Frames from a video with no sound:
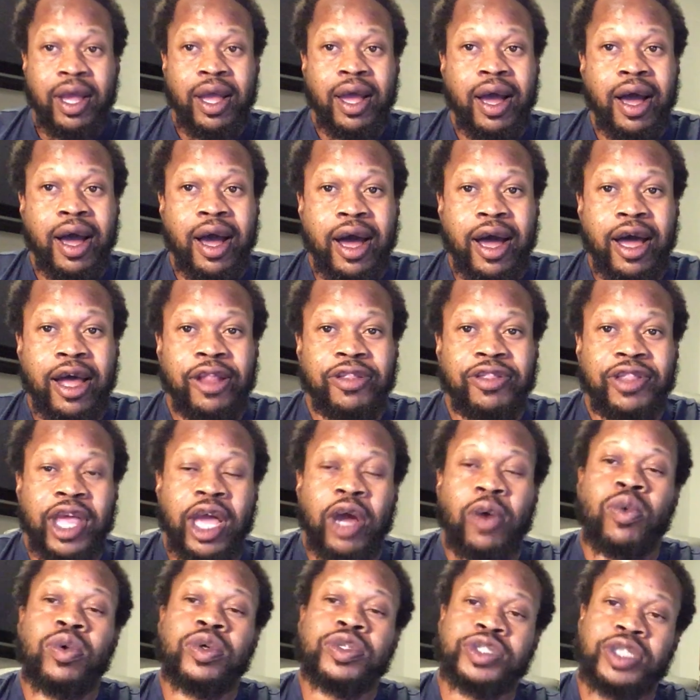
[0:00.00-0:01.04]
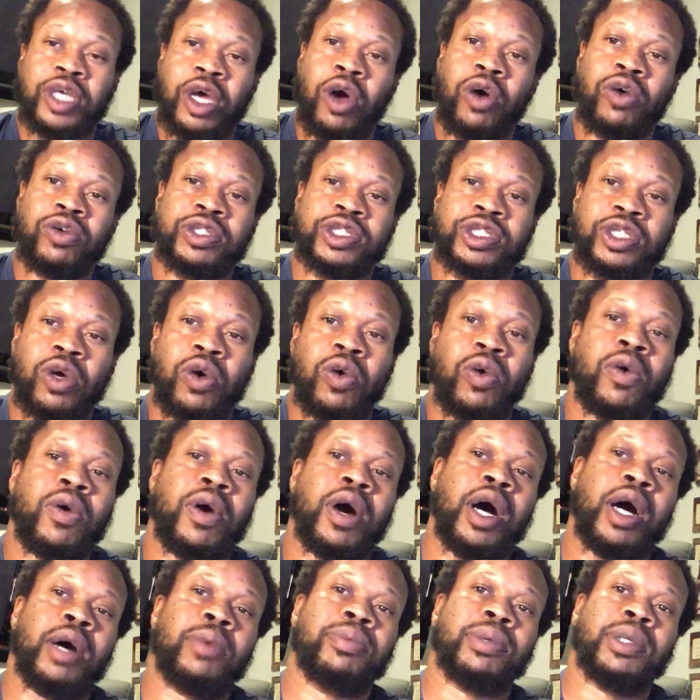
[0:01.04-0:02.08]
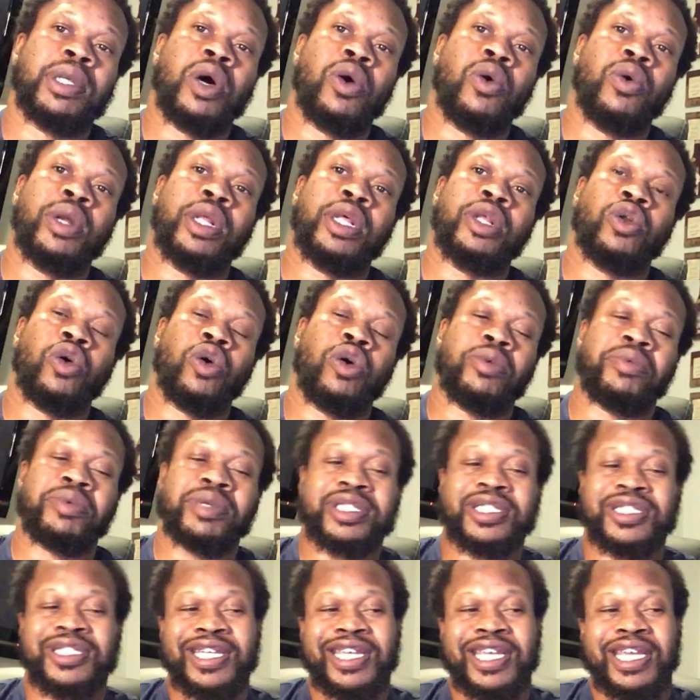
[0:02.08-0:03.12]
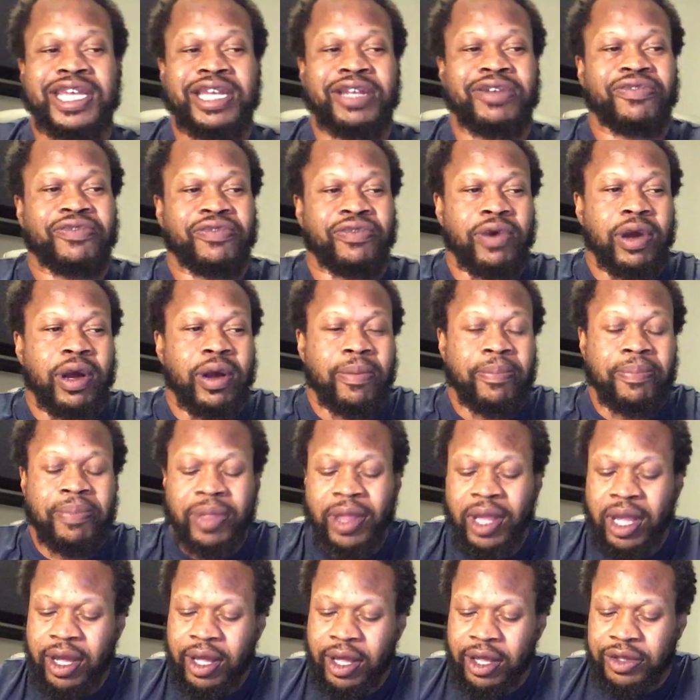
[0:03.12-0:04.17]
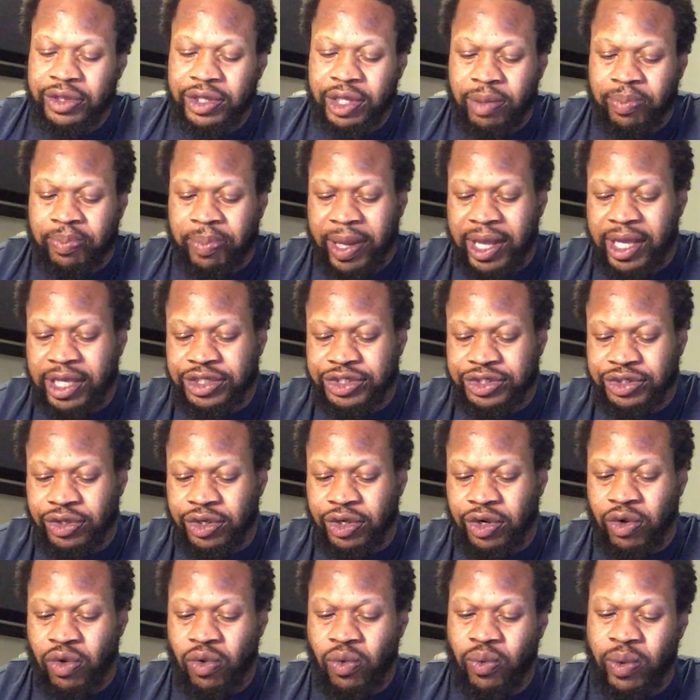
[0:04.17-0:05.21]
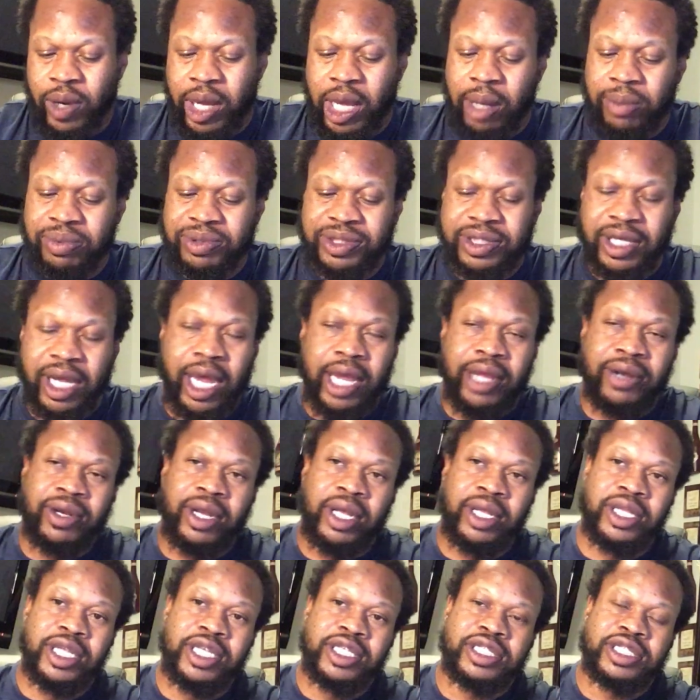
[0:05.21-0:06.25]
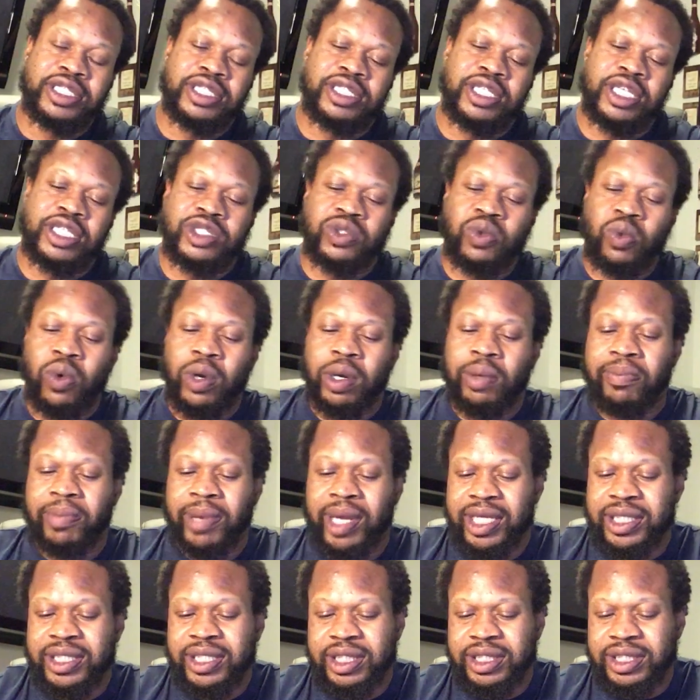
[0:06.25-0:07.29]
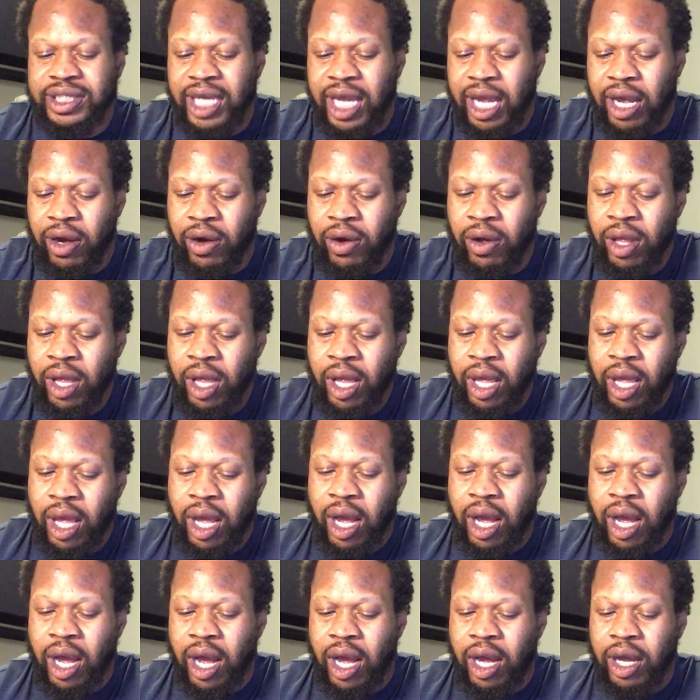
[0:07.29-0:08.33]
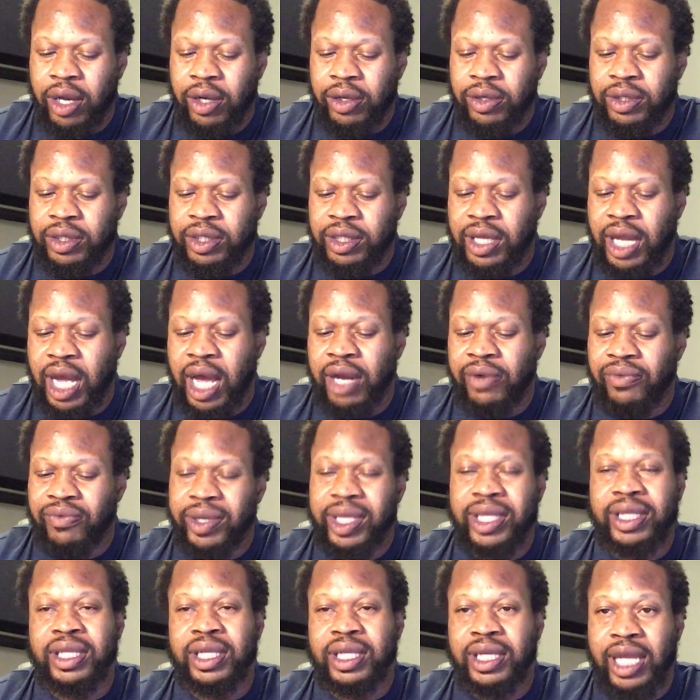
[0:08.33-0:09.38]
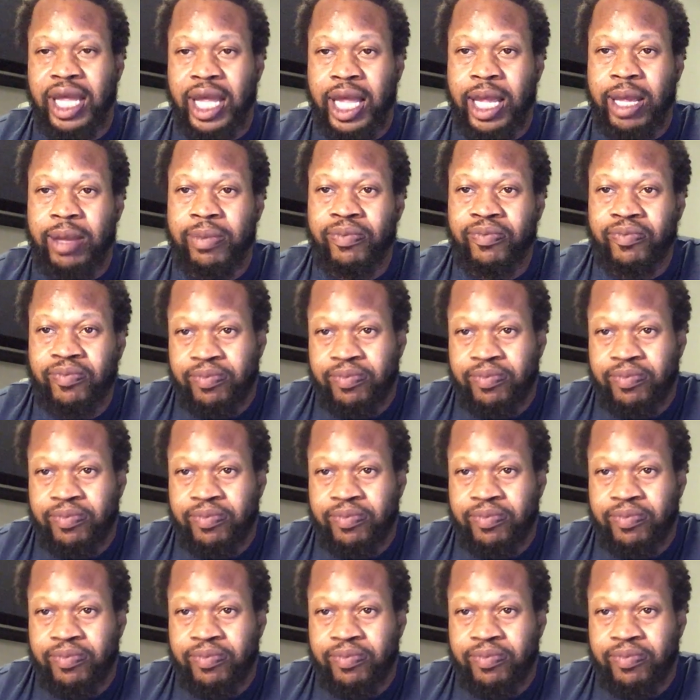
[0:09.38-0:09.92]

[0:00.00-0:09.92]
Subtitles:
that was also uploaded or received from the Pacer website. Now, this is just one message. I'll not read the name